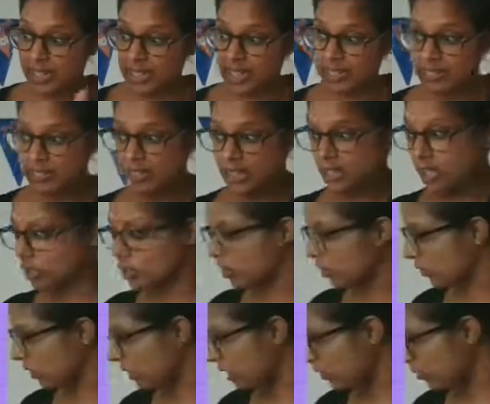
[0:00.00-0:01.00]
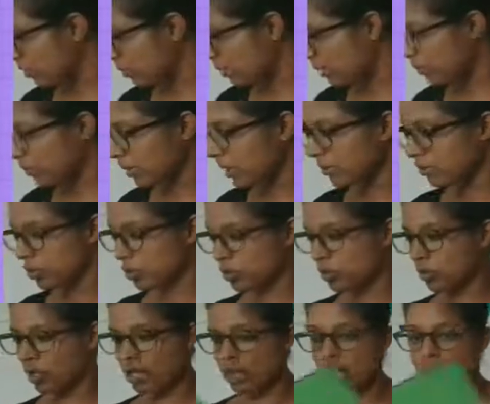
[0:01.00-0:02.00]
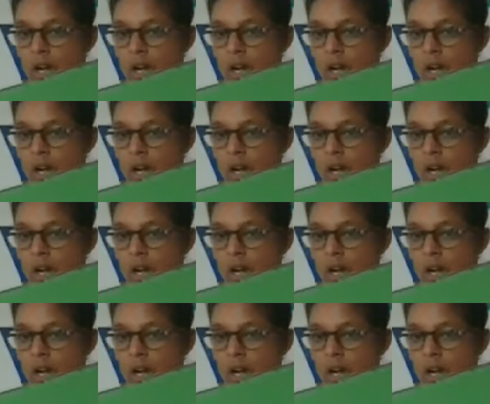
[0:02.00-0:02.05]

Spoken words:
Do you think they remember? I'm sure they are.